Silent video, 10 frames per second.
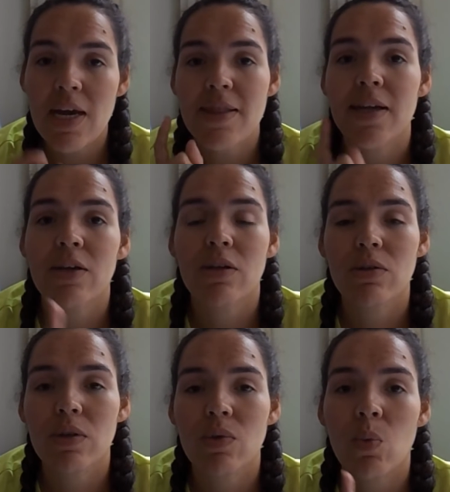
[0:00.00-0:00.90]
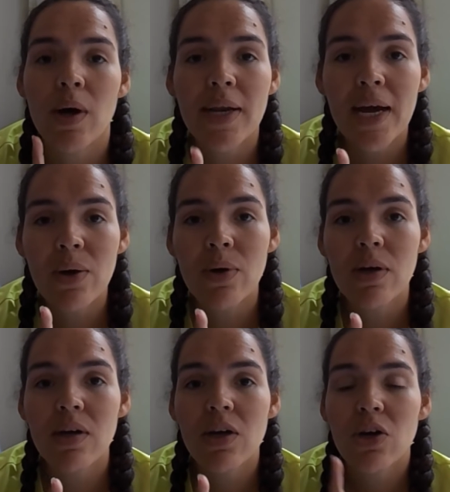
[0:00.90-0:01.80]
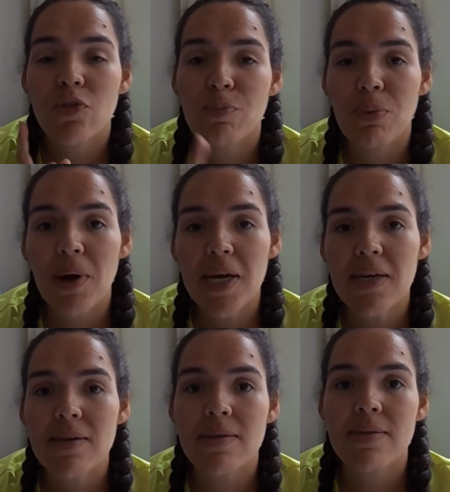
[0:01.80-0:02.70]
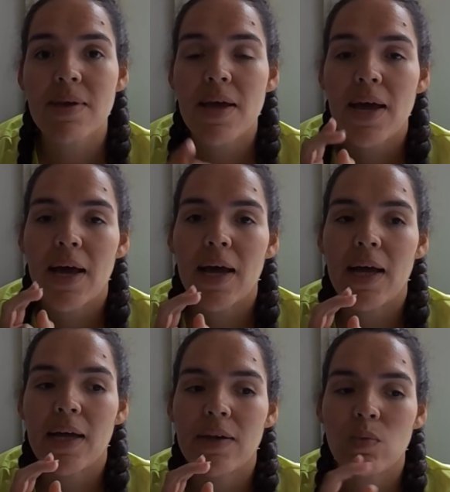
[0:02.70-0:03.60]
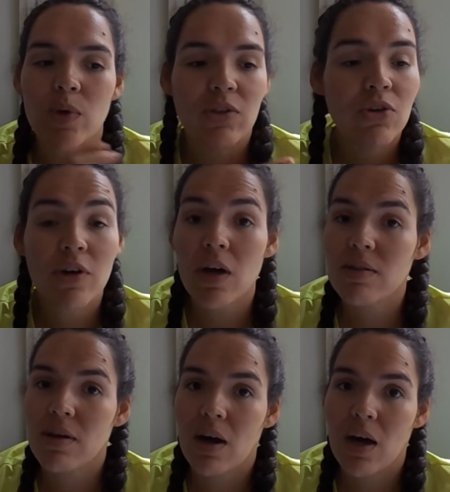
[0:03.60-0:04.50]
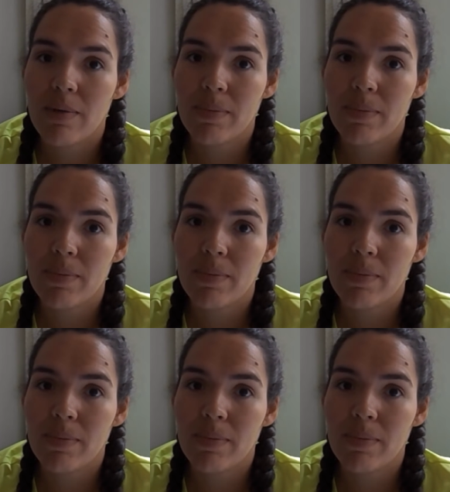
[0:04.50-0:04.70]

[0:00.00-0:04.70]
That included 1 hour of breaks, and we took our time.